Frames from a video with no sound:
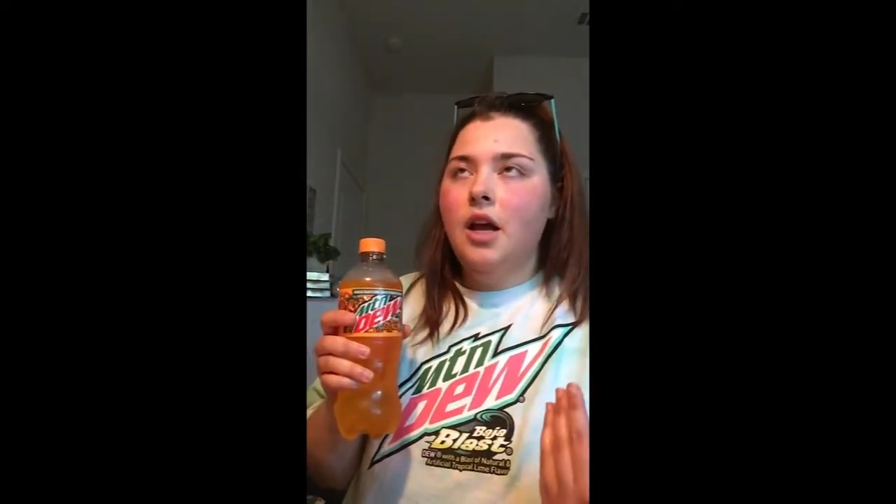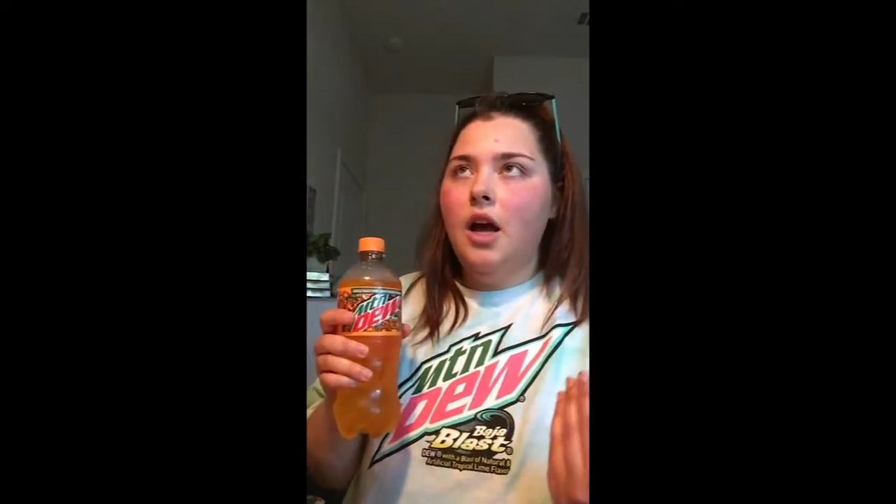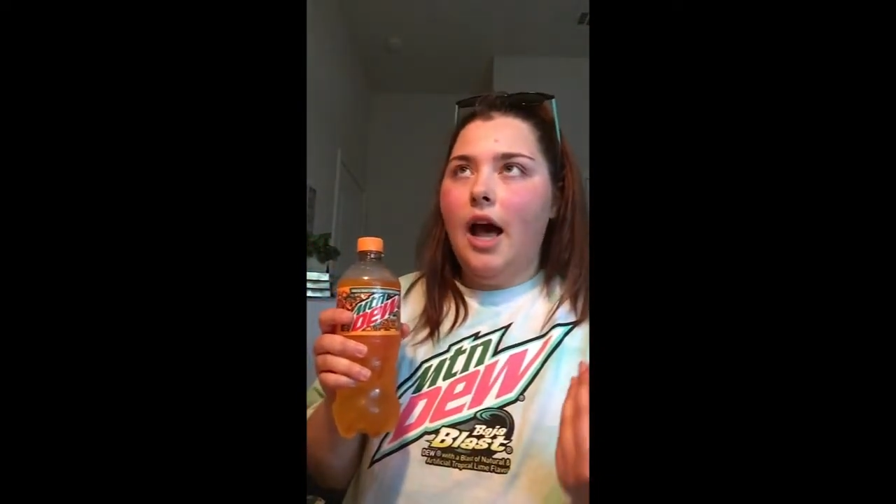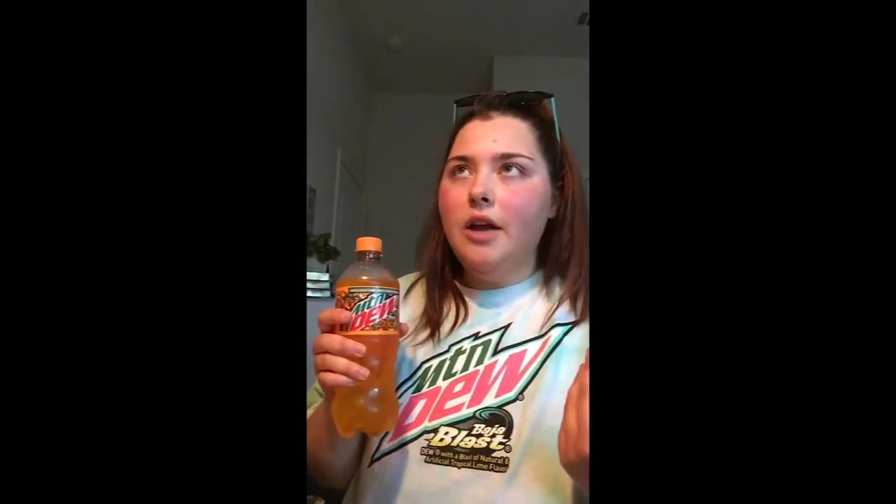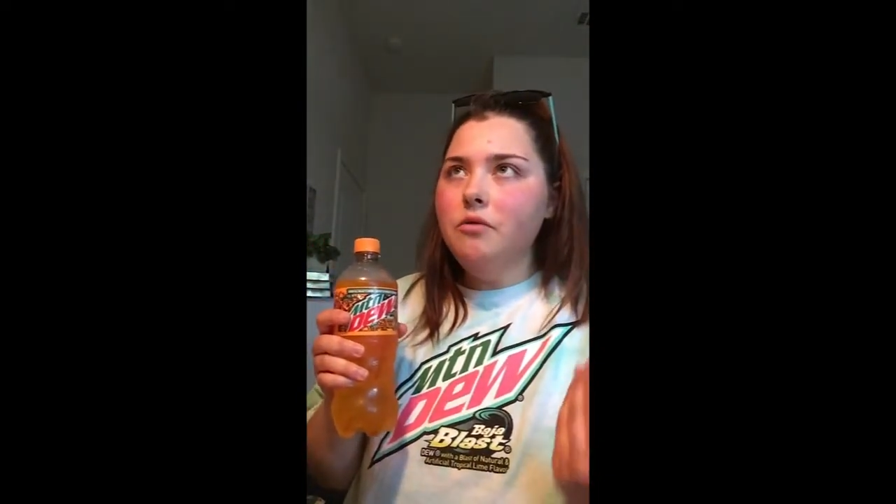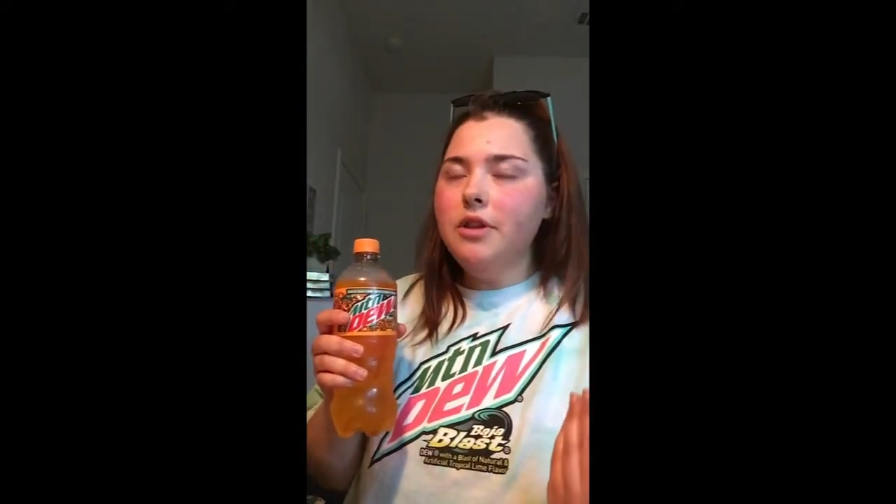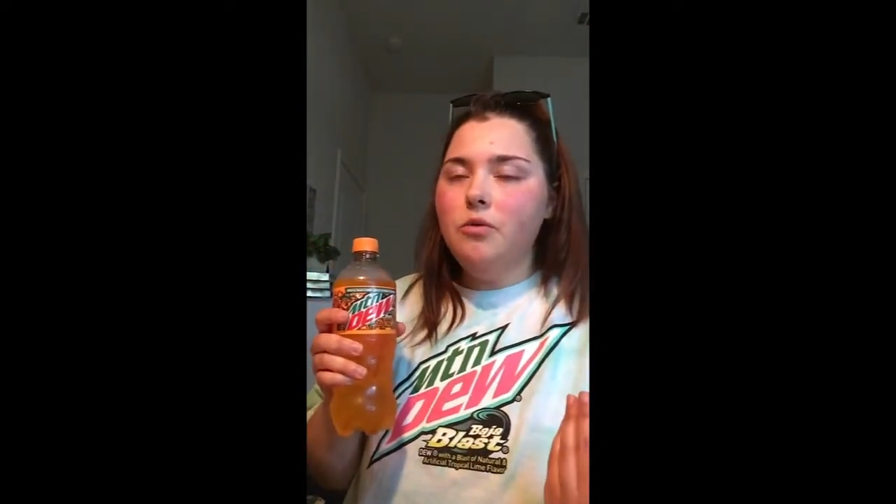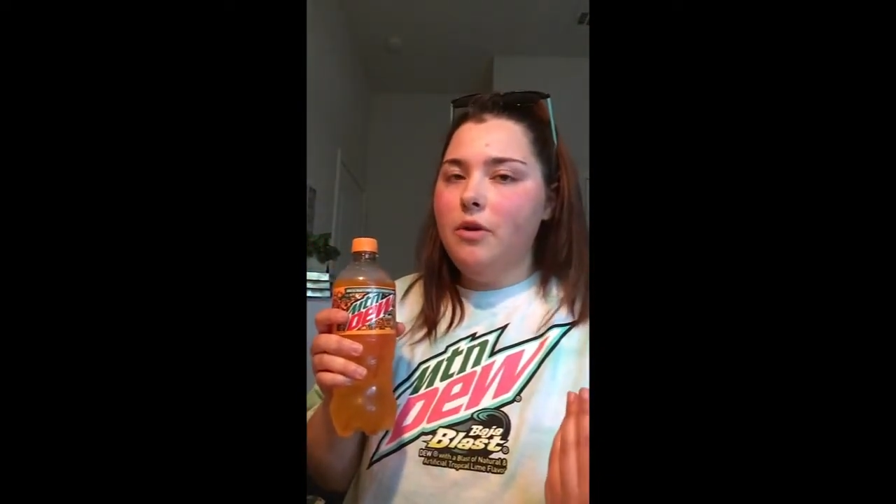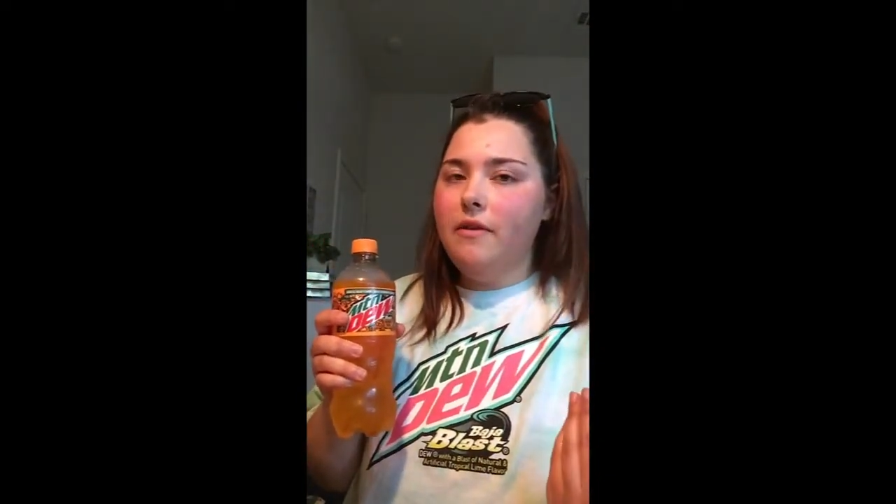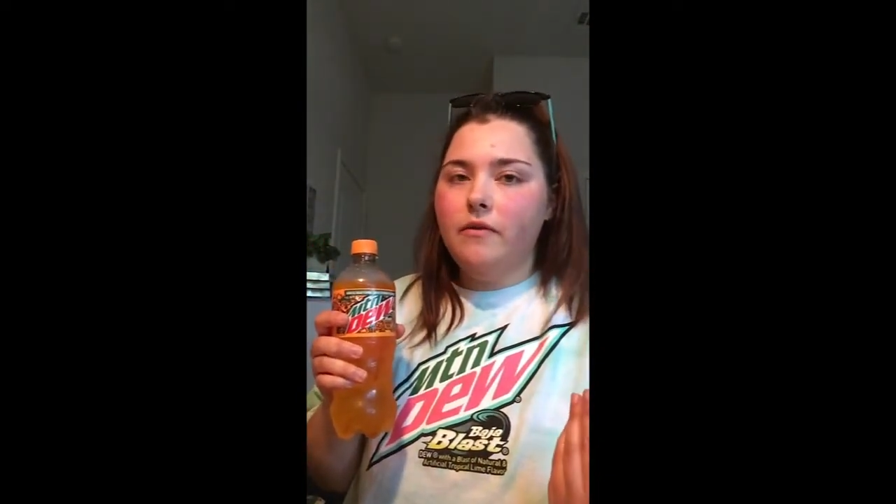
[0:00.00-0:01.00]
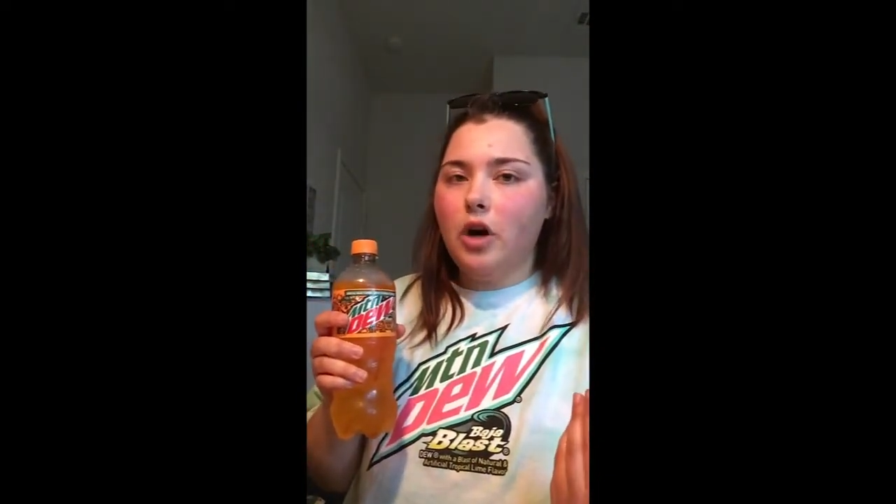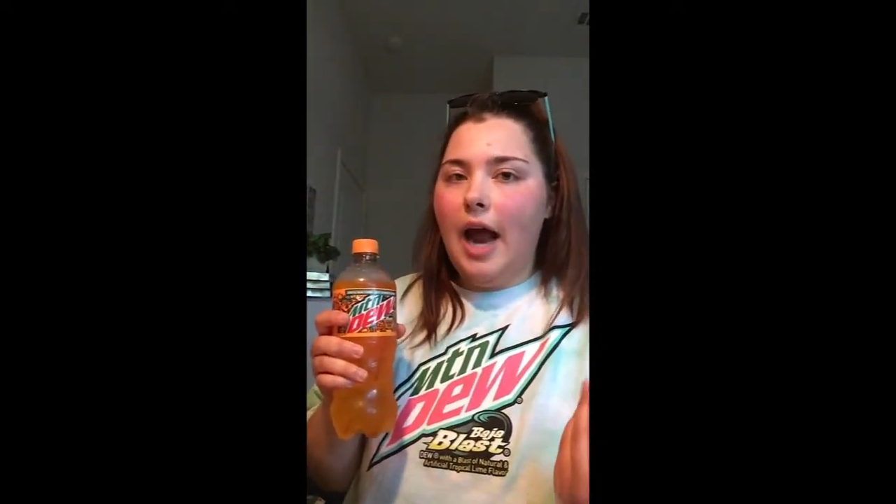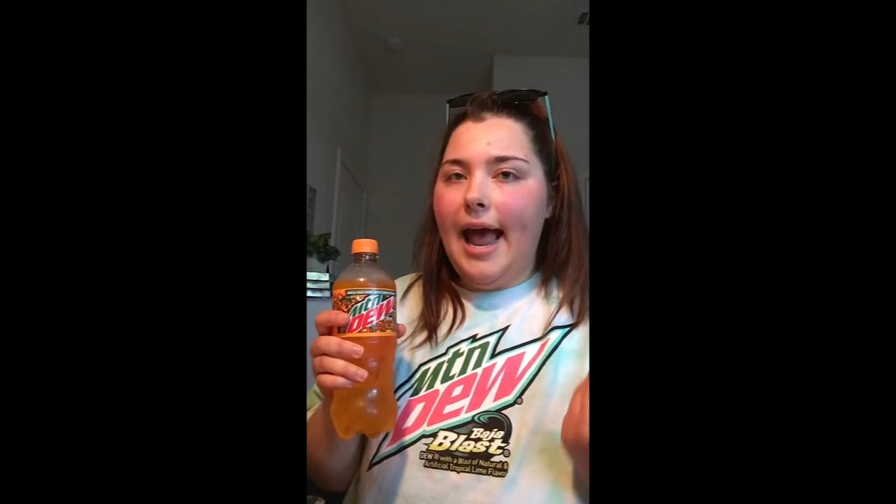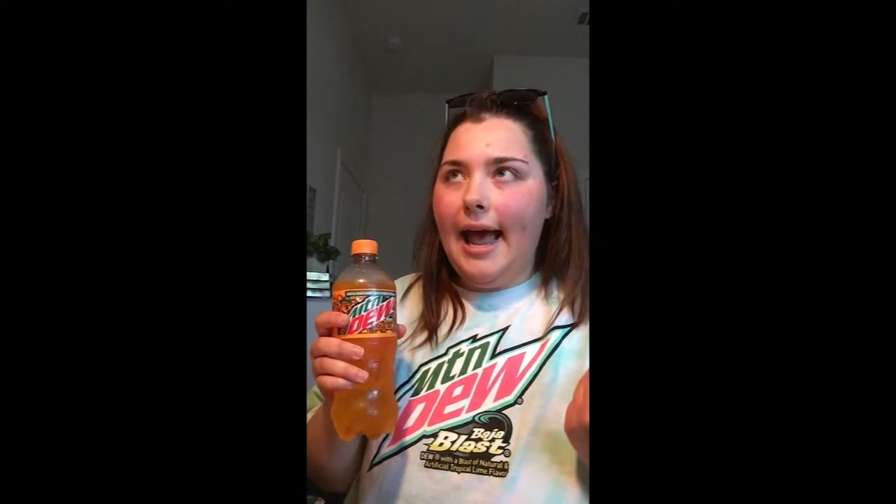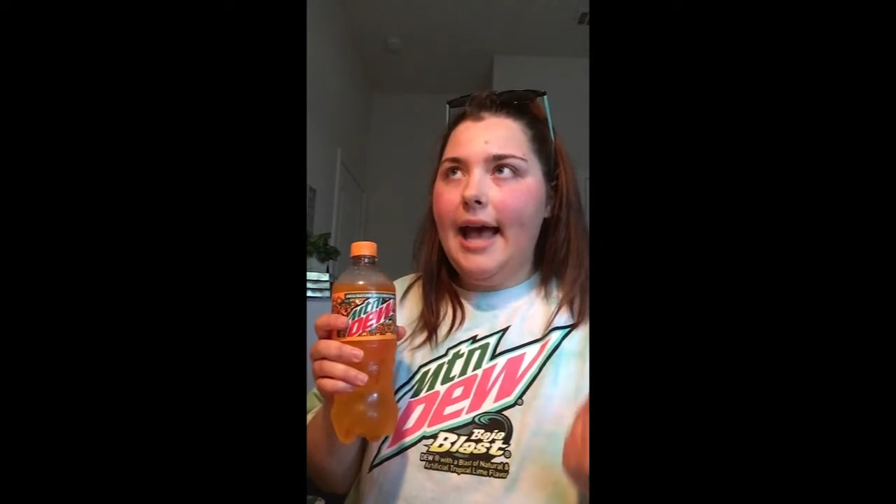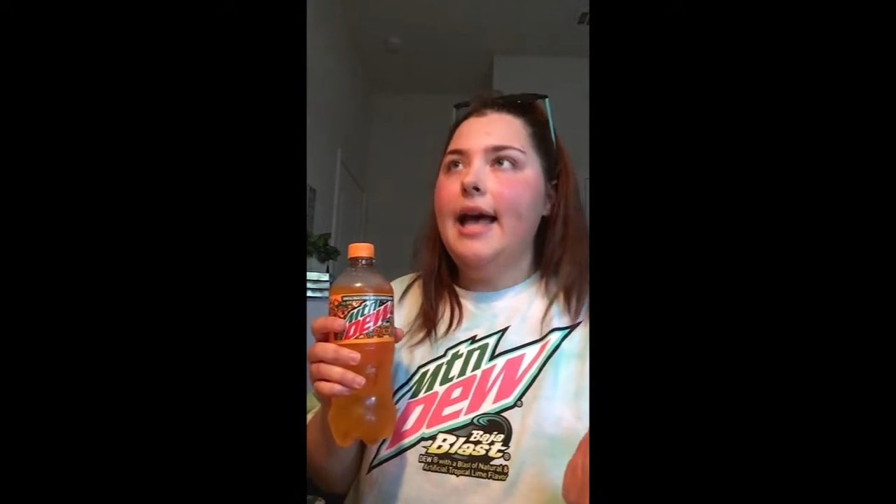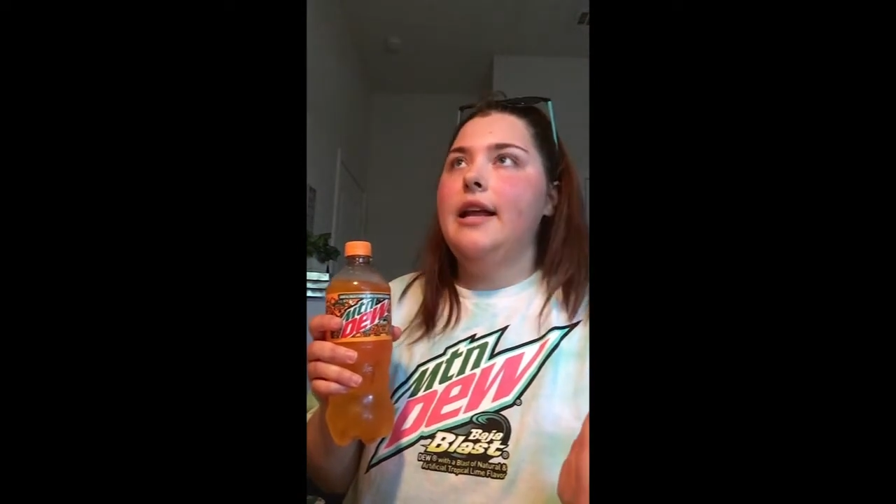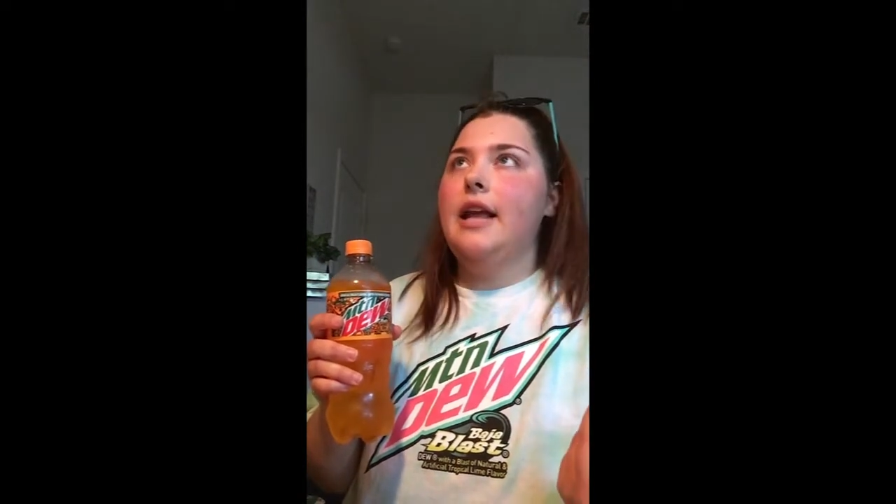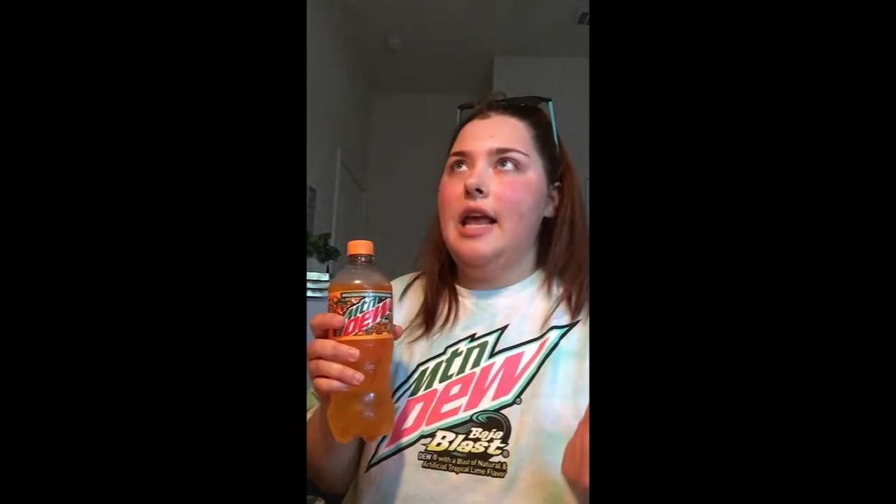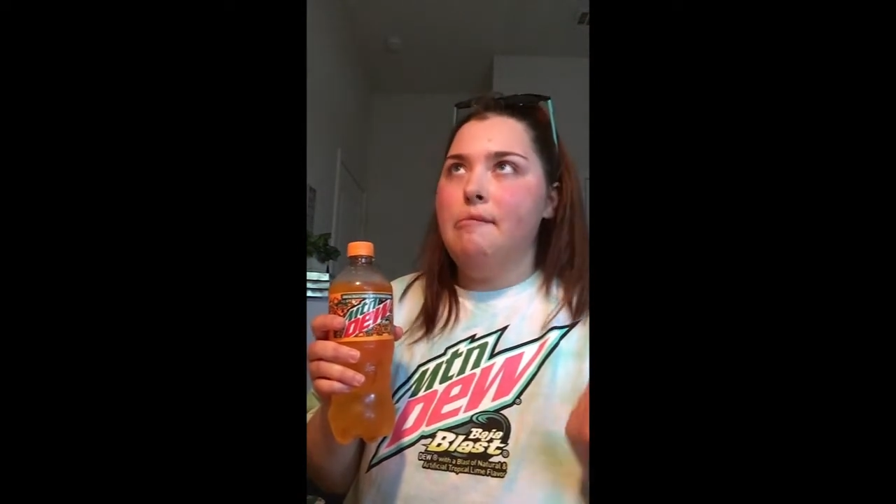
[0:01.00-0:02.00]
I don't think we've ever had a